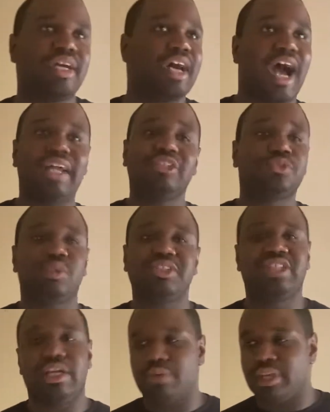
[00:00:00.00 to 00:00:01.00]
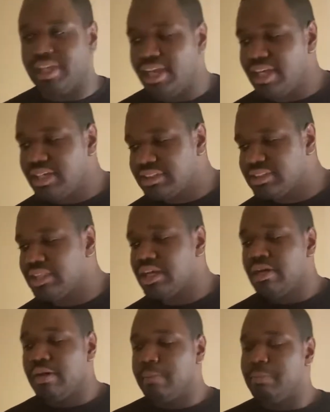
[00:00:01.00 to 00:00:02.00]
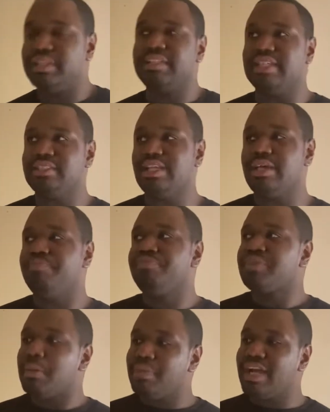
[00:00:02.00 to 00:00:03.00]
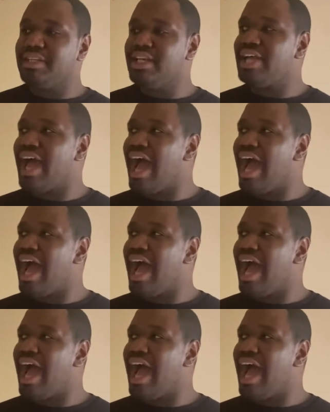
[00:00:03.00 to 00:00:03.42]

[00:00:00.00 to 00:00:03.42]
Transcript: I just wish they were kissed, but they didn't. But I did